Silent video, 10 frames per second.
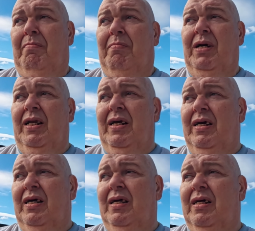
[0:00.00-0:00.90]
But uh,
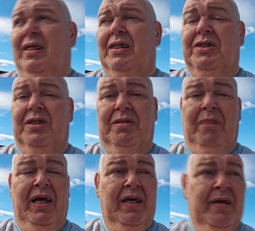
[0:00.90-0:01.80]
that's just
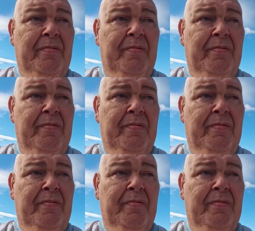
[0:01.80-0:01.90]
me.